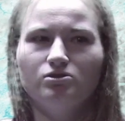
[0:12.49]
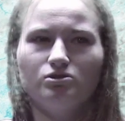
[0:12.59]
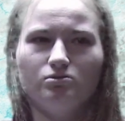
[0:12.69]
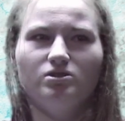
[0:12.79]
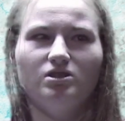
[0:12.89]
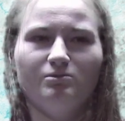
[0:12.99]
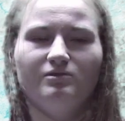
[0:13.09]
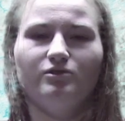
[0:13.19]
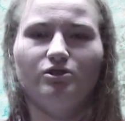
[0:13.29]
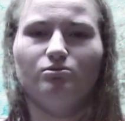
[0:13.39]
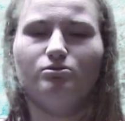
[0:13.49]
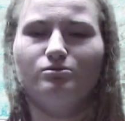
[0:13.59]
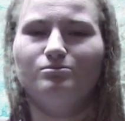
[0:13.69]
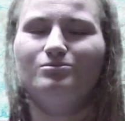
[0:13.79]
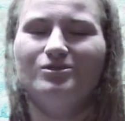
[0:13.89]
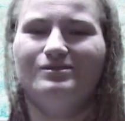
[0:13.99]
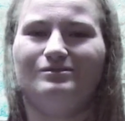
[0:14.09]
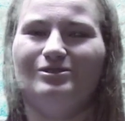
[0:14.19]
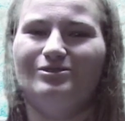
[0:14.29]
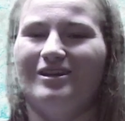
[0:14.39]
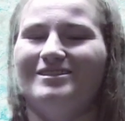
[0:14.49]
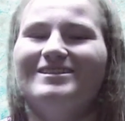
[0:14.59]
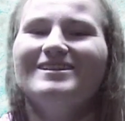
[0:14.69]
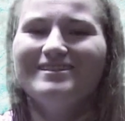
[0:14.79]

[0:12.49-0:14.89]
doing gaming videos for you guys.